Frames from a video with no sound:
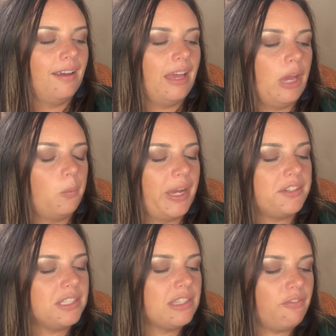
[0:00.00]
It
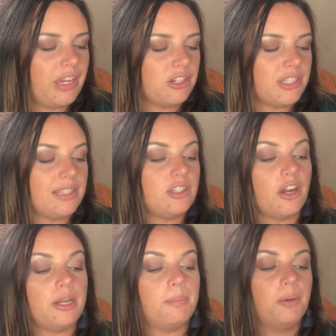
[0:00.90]
wiggled its fingers and
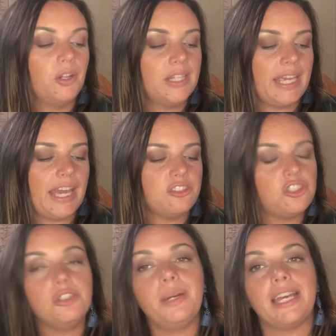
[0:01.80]
started pulling and
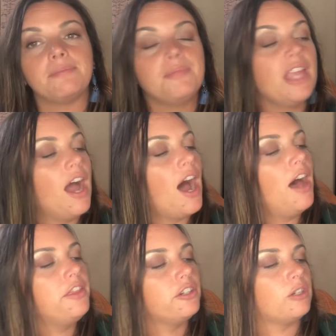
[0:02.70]
chewing.
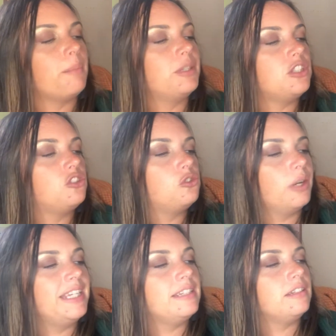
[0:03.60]
Other Grumplets
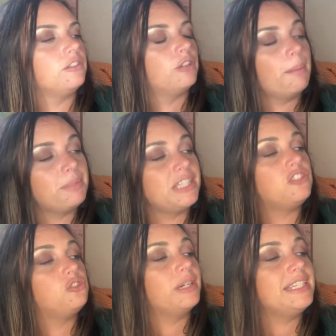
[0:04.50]

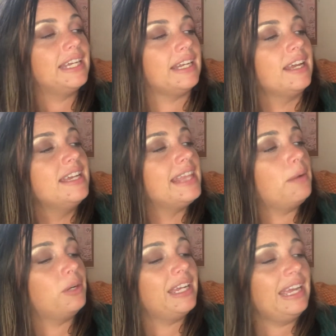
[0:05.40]
joined in. They
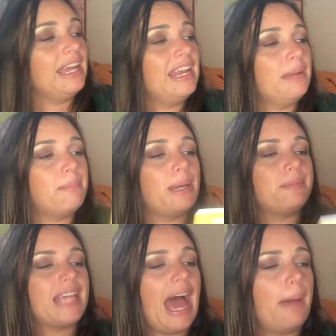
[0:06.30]
were eating Pip's
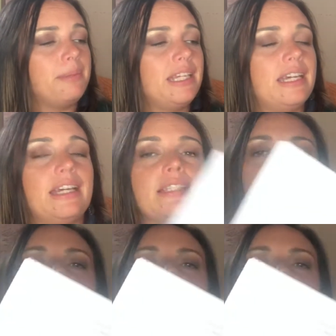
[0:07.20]
happiness.